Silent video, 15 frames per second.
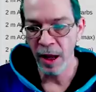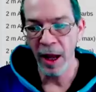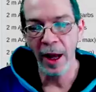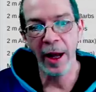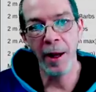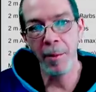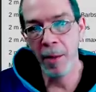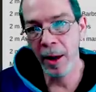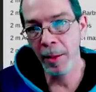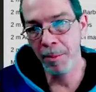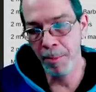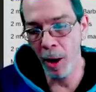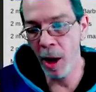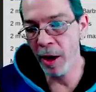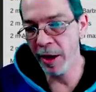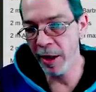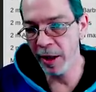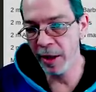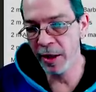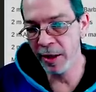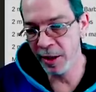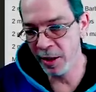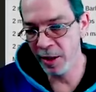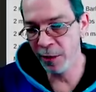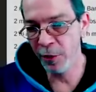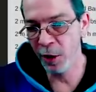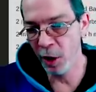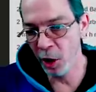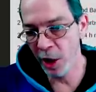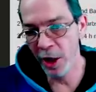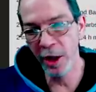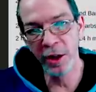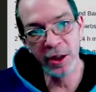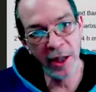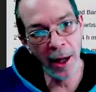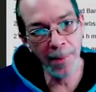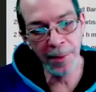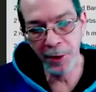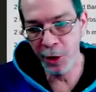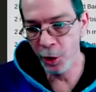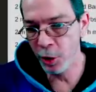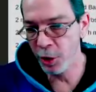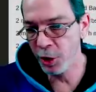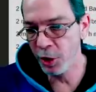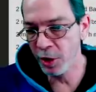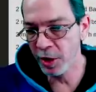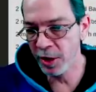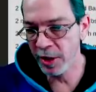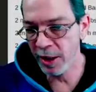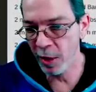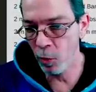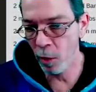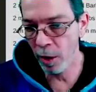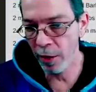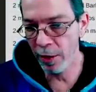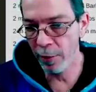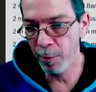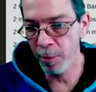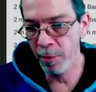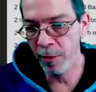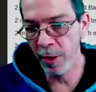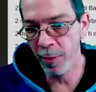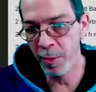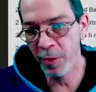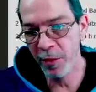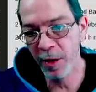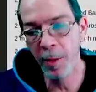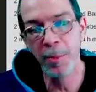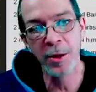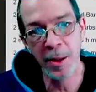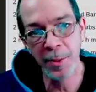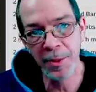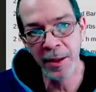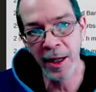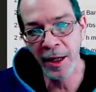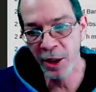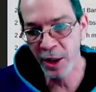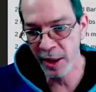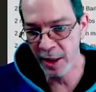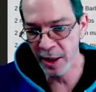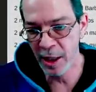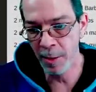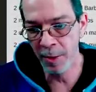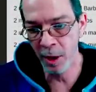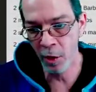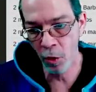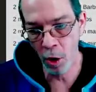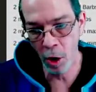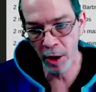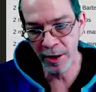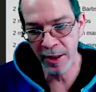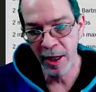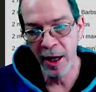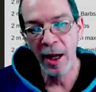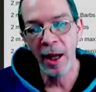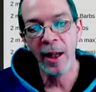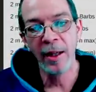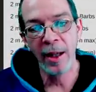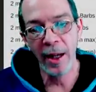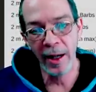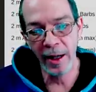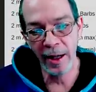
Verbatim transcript: And it might bug you because if you look at your temperatures, you can see where the, the, the, precipitation is coming across that it